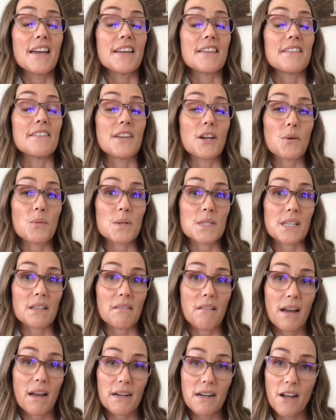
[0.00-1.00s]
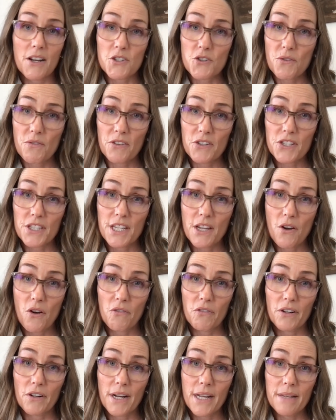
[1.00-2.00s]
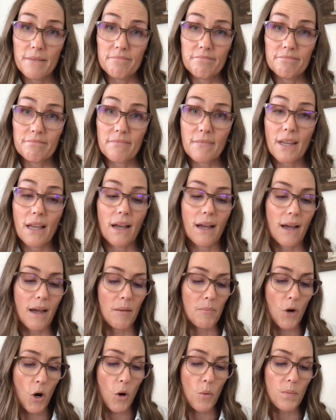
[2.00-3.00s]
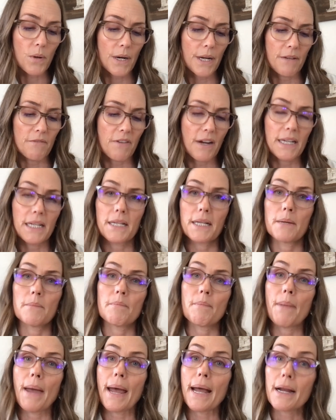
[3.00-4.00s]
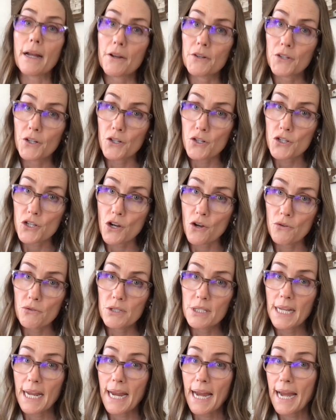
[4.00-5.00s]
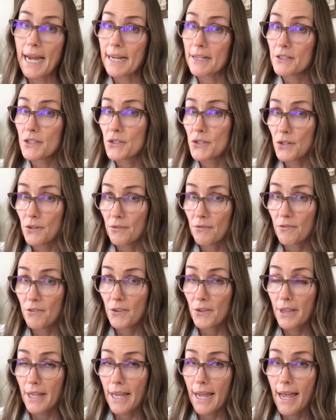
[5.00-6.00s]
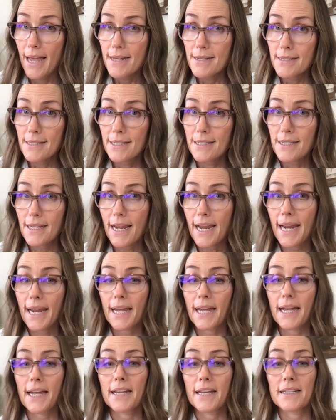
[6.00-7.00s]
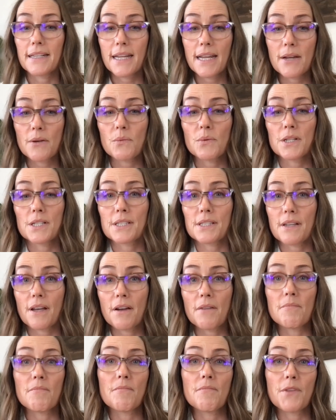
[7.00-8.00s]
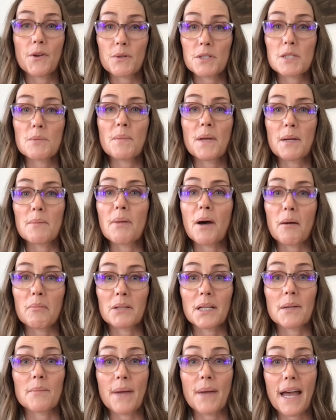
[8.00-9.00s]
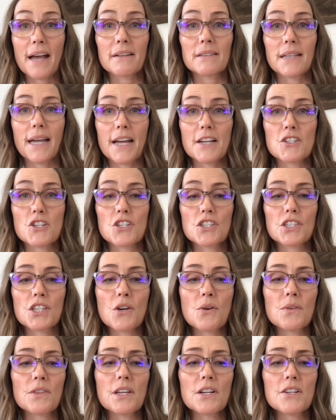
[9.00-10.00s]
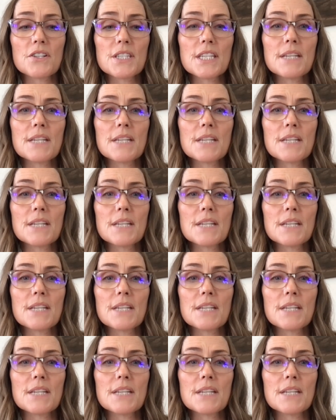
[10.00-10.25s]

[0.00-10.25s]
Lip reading: there was a lot of controversy over it. Oprah invited him back on her show to answer for that, and there was a big public backlash. So there